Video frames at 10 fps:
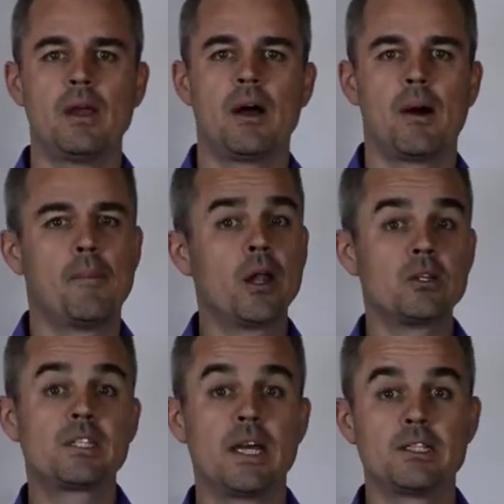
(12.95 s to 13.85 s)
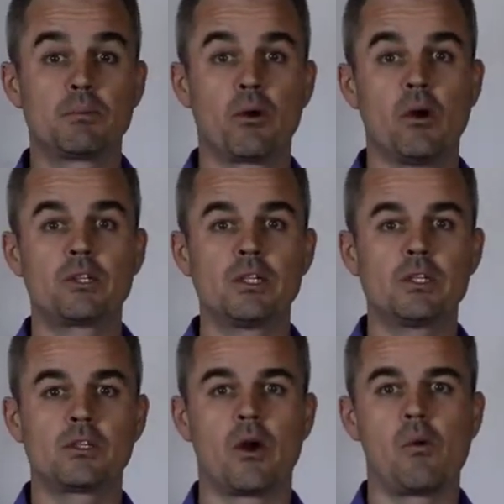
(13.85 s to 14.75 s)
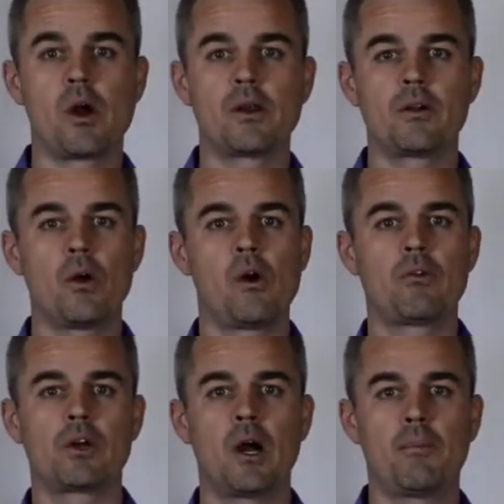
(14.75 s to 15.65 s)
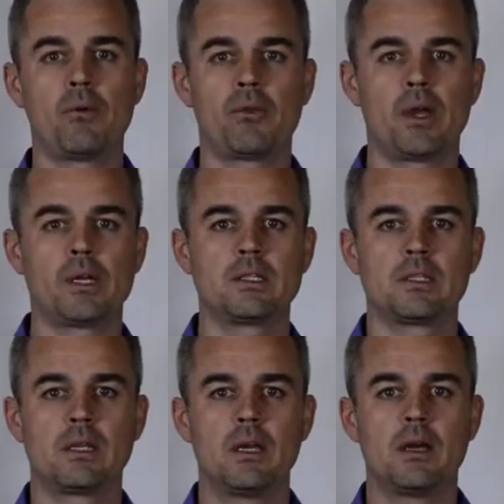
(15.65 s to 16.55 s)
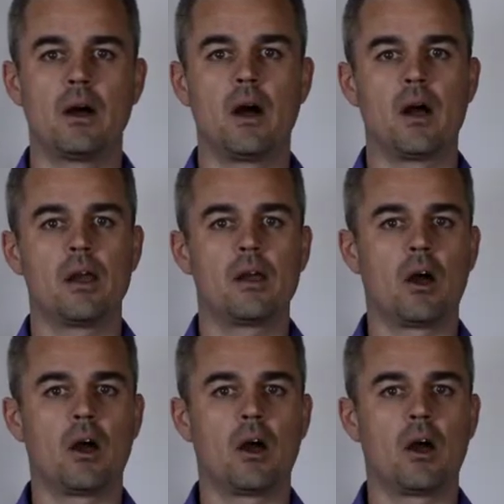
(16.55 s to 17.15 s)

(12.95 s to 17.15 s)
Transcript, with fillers: Uh, Mother's Day is approaching, so I wanted to go over a couple things uh,